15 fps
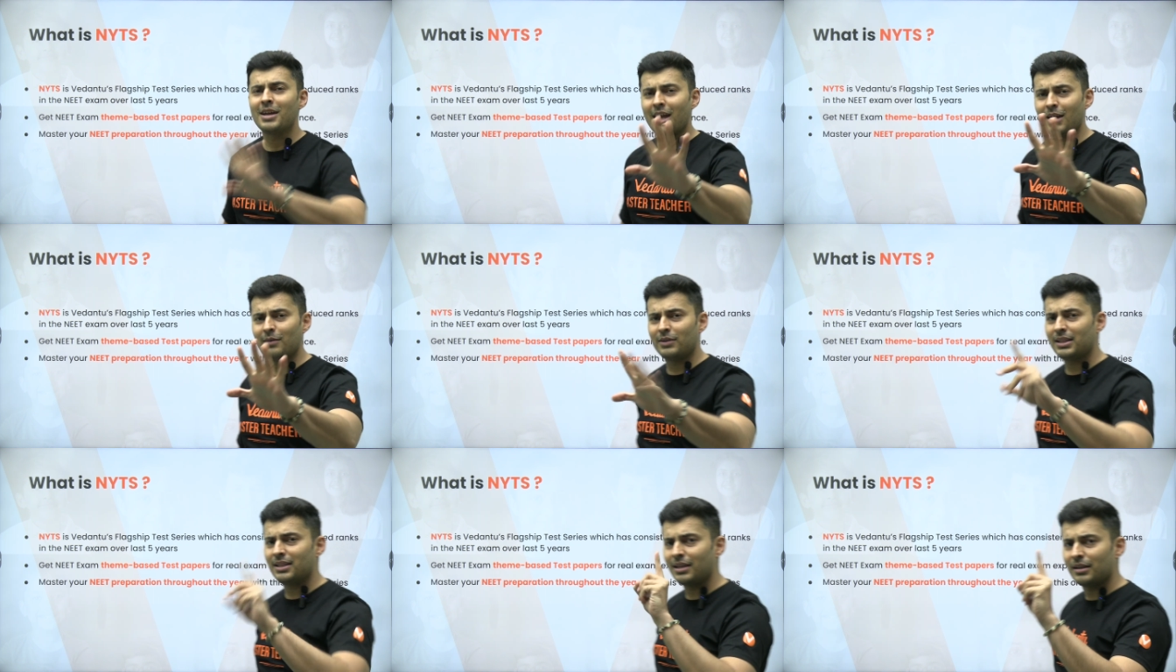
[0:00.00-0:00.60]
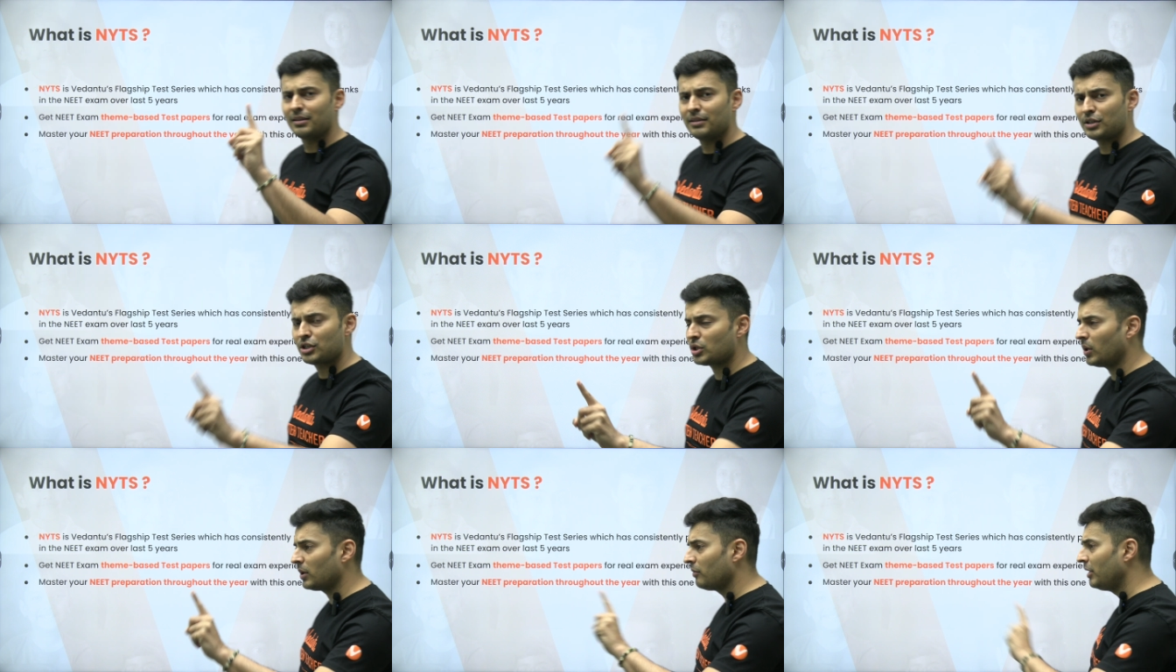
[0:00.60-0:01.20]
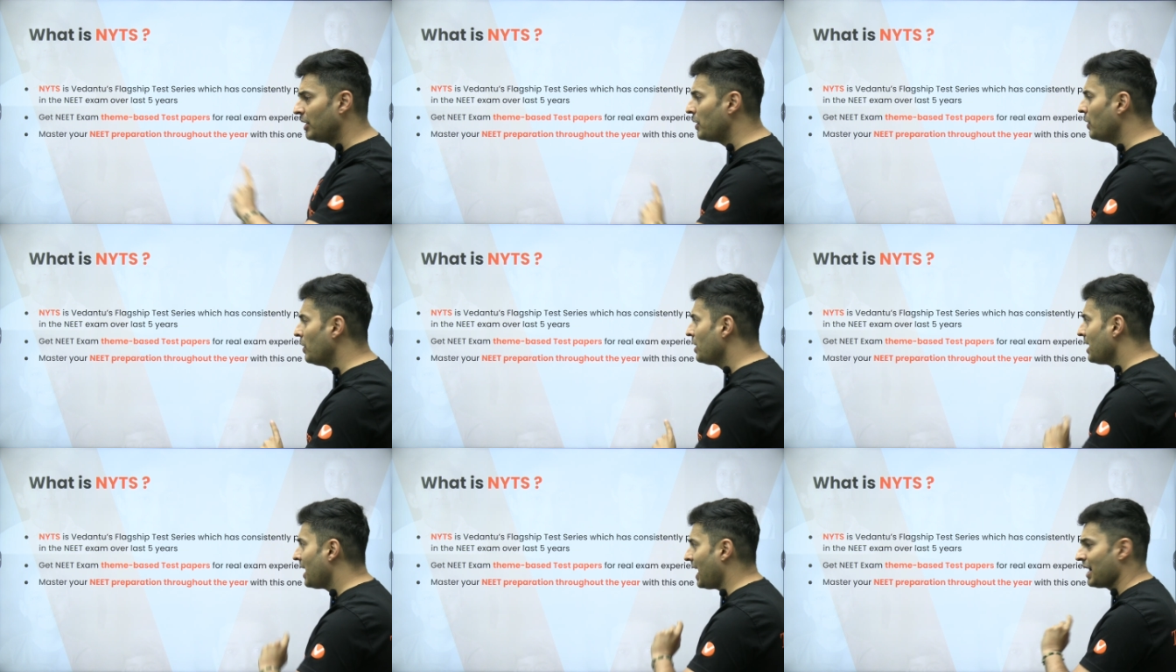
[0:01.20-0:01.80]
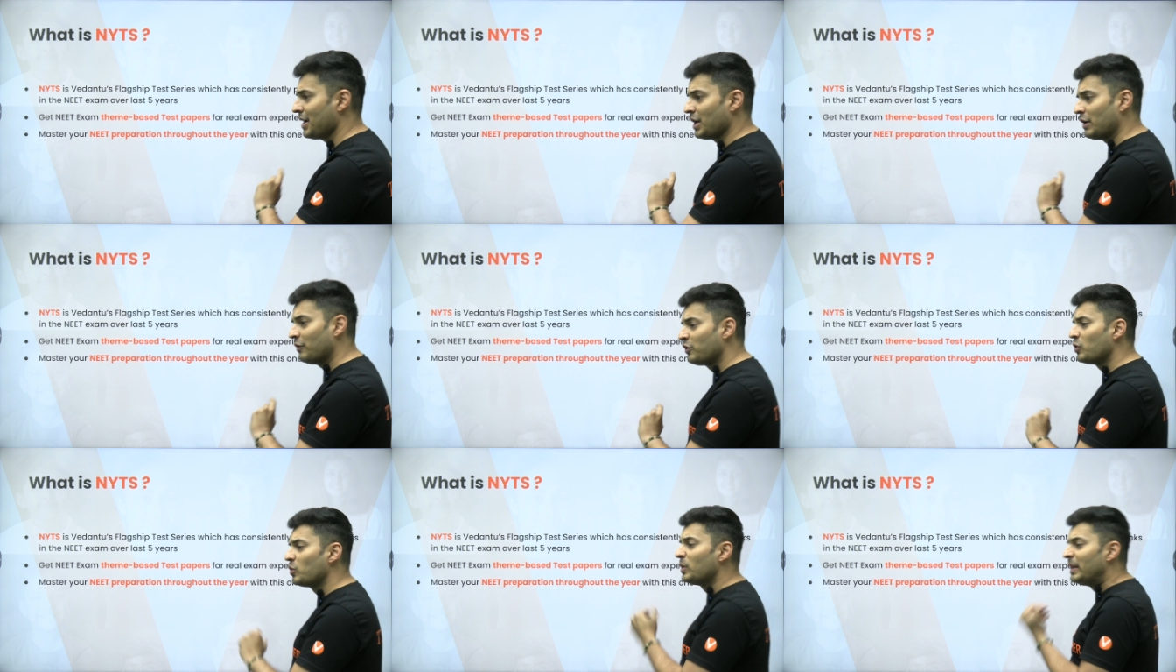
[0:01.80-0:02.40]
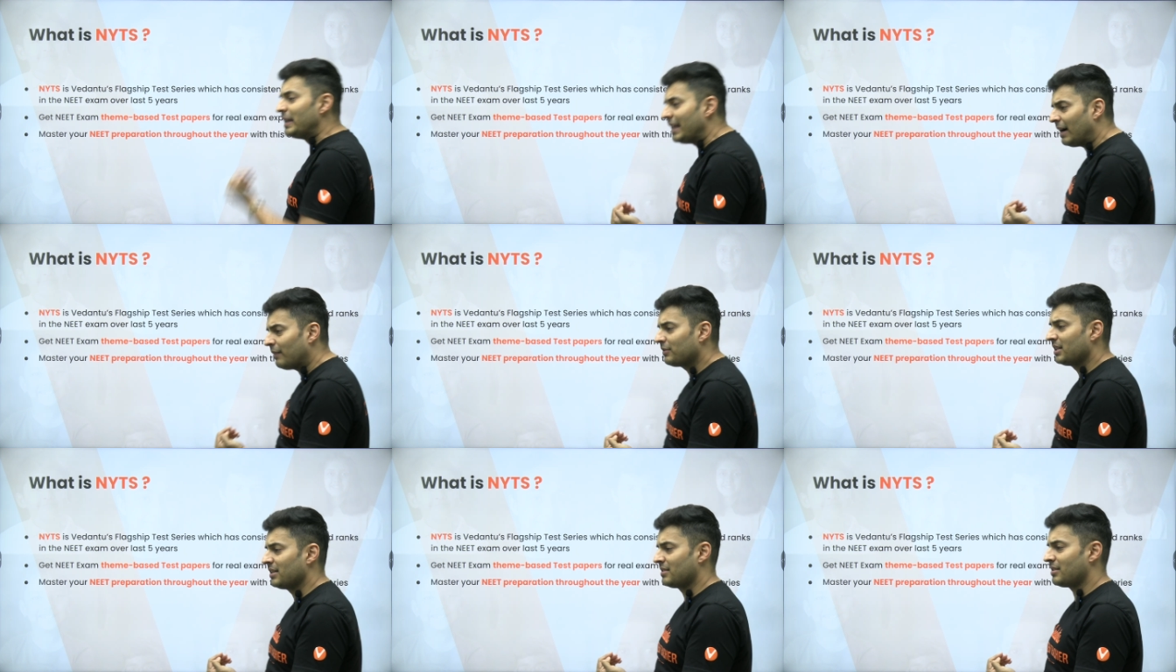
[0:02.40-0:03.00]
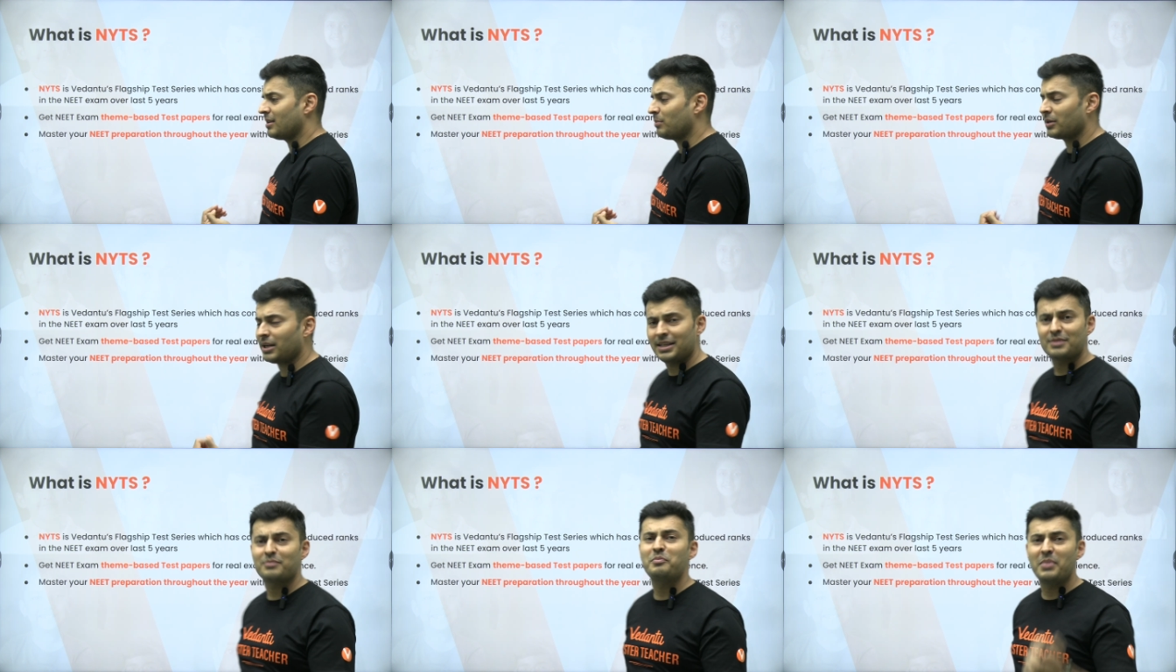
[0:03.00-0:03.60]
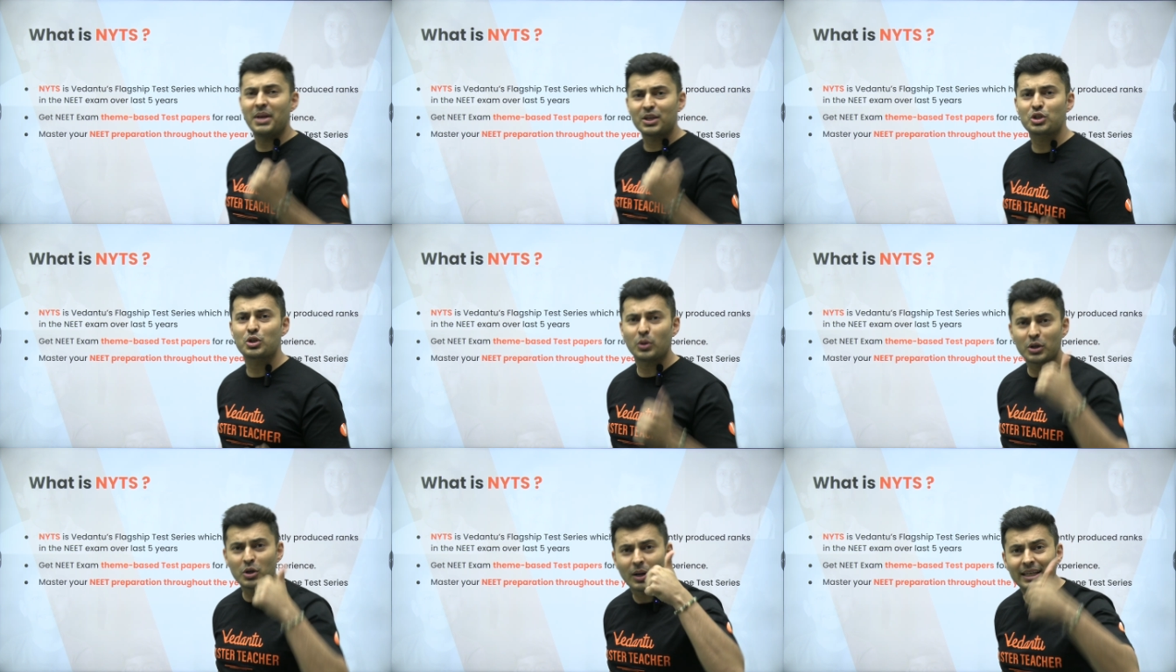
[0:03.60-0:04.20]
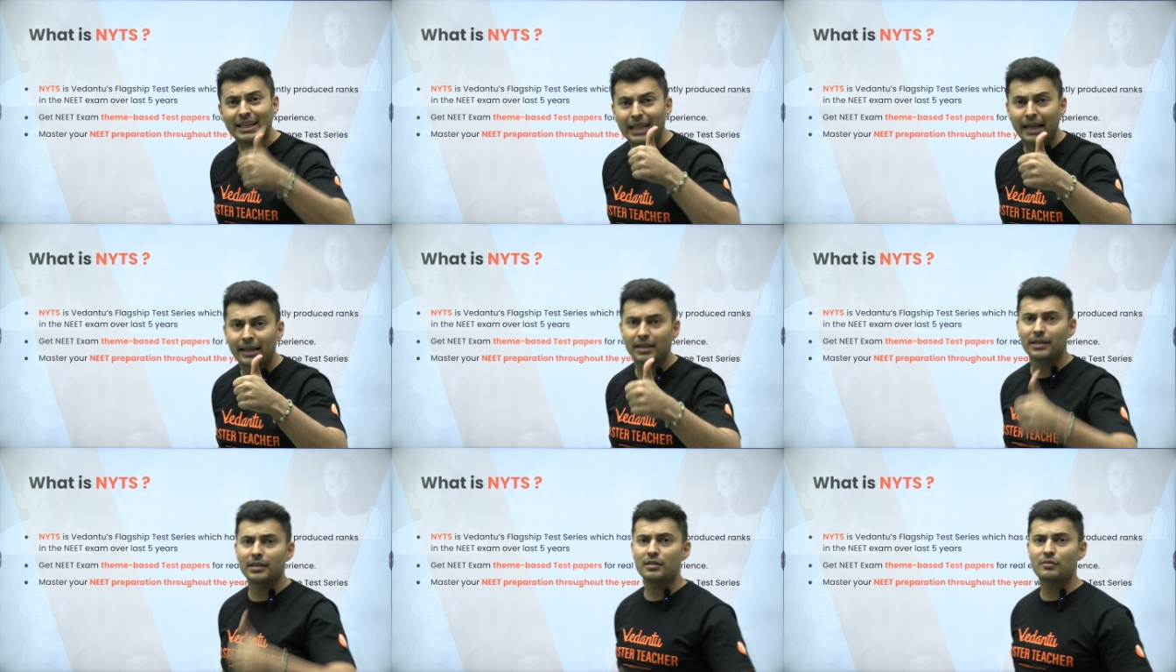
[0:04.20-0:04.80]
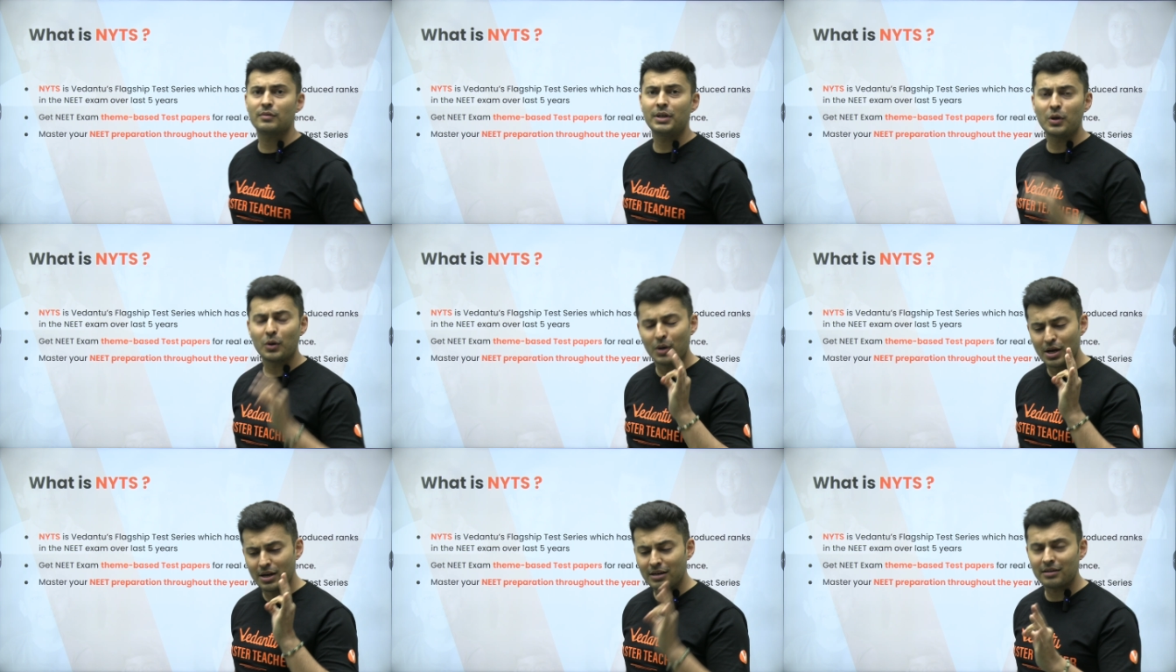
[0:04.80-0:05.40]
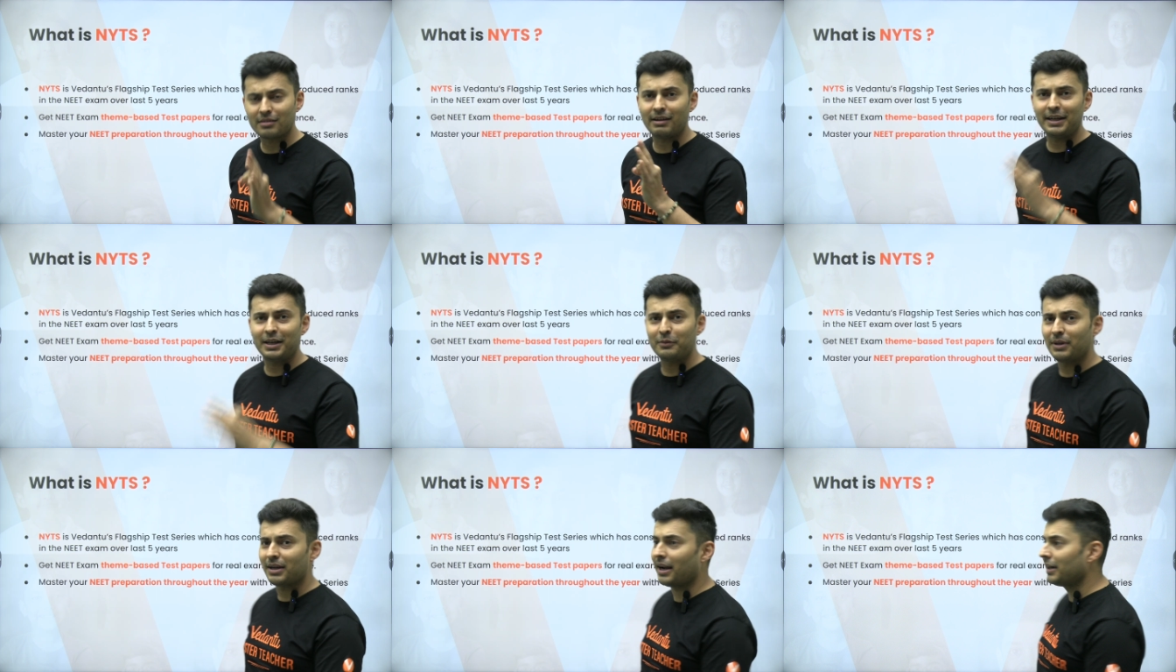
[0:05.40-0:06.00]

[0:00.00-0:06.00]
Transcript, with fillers: Everything in this short video. And if you love this surprise, make sure you're liking this video right